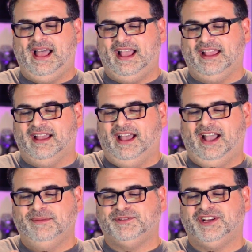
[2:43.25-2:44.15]
Hi,
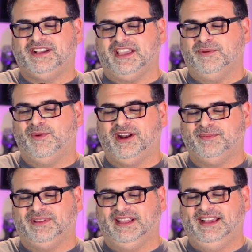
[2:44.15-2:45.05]
I'm Chucky.
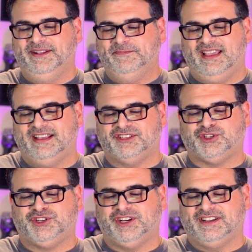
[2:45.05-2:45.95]
Wanna play?
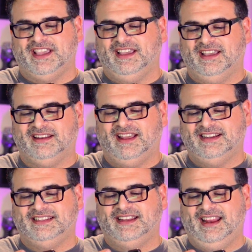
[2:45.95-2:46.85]
Yes, Chucky, in
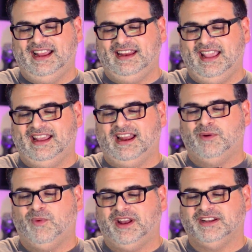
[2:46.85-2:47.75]
1988, I
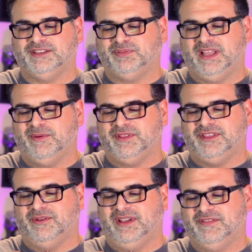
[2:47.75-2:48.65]
wanted to play
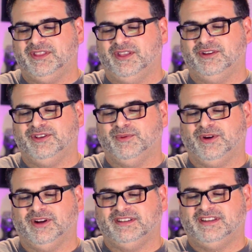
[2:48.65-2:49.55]
with you, even though you
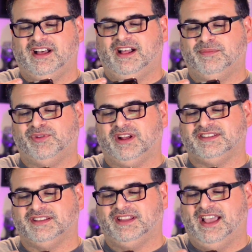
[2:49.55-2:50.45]
were a doll
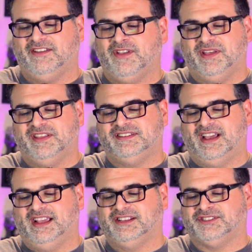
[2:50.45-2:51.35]
brought to life by the
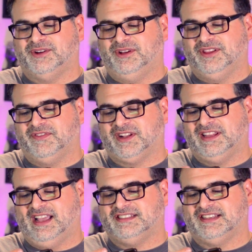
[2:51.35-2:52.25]
dying soul of a
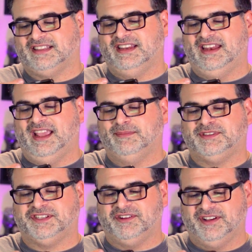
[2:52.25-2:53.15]
classically named
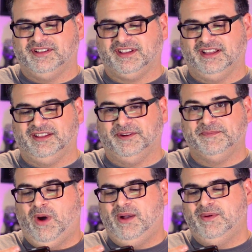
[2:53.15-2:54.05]
serial killer.
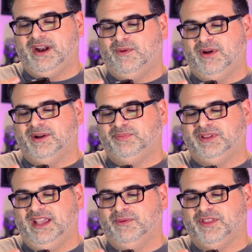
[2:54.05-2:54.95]
Why would I wanna
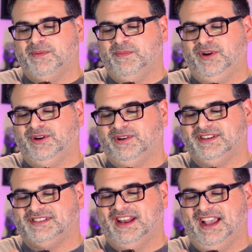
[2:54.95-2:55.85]
play with a
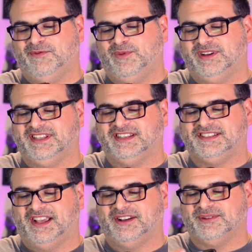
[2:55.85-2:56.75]
murderous, knife-wielding
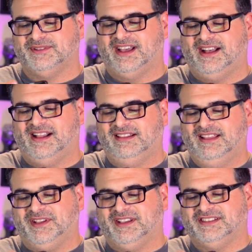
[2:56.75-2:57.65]
psycho doll?
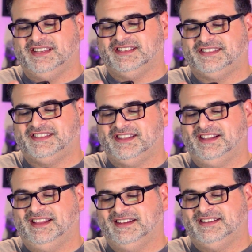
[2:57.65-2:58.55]
Because he's
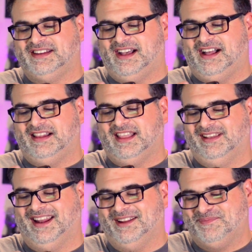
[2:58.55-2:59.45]
still a doll,
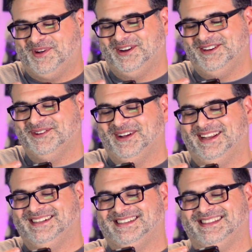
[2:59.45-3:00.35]
and I'd punt you
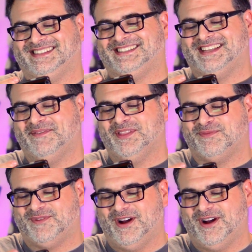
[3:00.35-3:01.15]
into the seventh